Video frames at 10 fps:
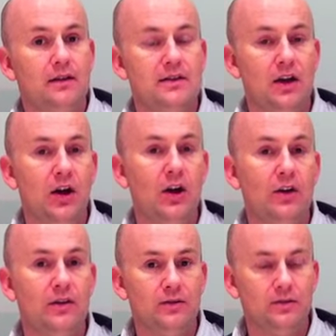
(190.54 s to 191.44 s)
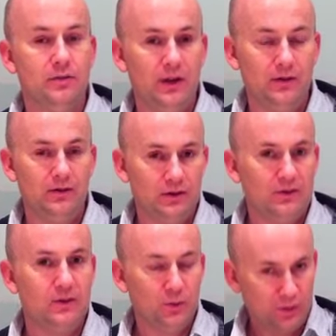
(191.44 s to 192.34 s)
So we
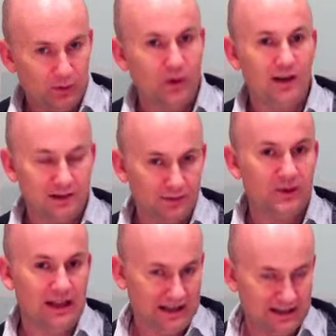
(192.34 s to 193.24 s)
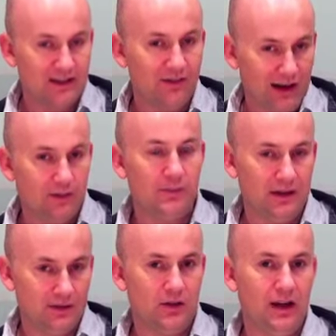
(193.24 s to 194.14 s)
will. It's
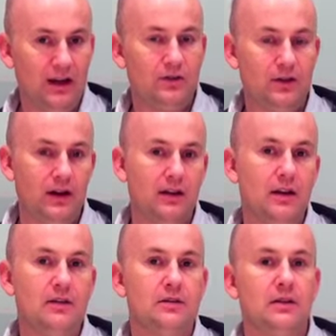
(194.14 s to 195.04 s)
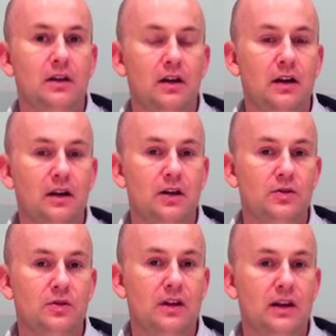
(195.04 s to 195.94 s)
development to get into the other
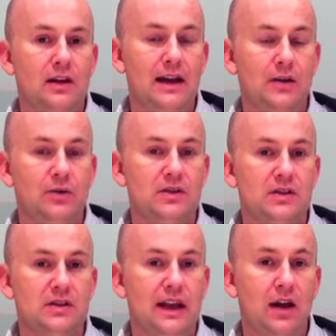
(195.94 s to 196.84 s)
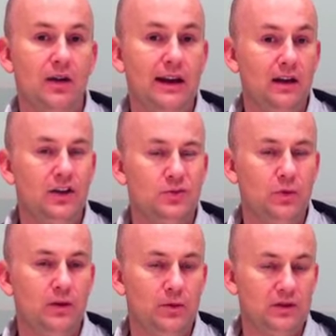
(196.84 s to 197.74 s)
languages. Now, English
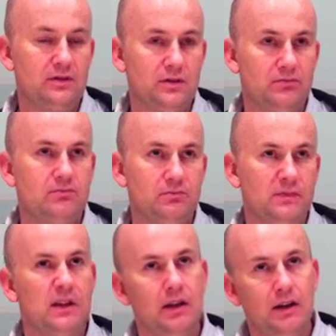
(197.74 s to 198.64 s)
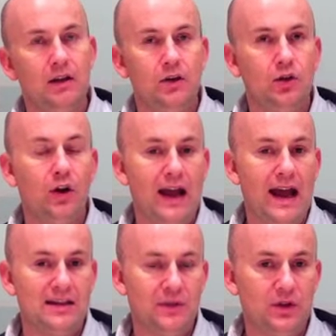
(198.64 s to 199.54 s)
we not
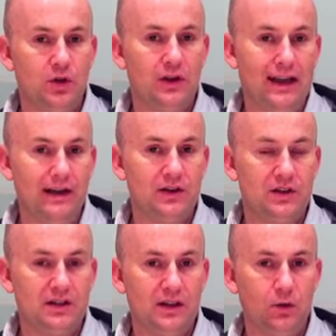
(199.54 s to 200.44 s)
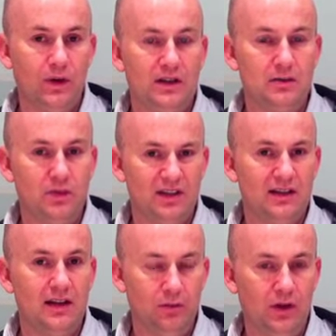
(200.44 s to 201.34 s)
as mature in English as in Norwegian, but
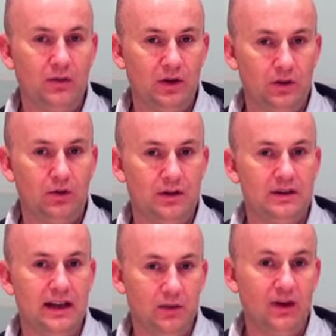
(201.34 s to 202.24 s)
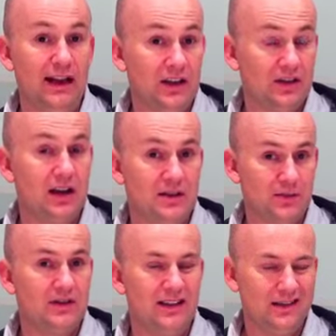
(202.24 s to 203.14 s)
still we could deal with English
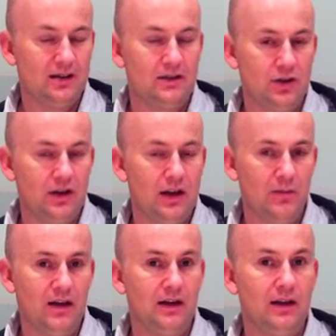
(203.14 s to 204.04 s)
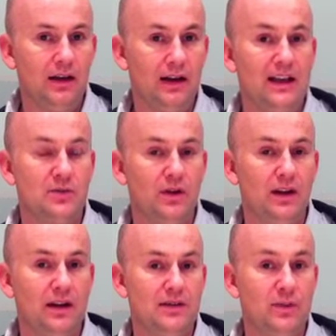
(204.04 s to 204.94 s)
customers. It's certainly coming. The next one
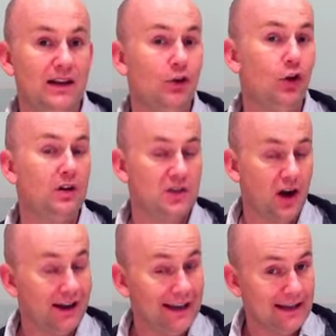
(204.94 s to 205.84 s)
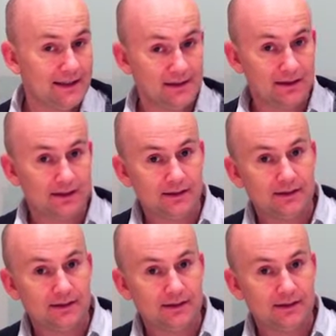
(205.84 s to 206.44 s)
is, believe it or not, Chinese.